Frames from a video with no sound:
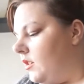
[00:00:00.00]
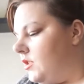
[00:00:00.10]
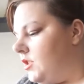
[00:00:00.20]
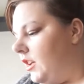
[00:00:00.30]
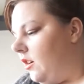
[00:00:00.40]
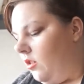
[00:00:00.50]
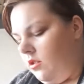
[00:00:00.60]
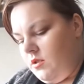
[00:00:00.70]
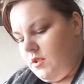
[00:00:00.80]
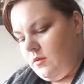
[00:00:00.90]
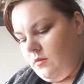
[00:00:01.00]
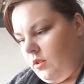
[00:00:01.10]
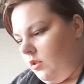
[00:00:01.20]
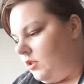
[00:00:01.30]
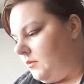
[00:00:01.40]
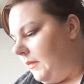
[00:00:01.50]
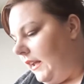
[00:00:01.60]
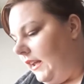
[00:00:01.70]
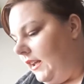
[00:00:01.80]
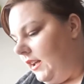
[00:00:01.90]
She also got
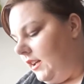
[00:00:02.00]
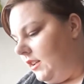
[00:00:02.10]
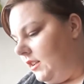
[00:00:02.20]
me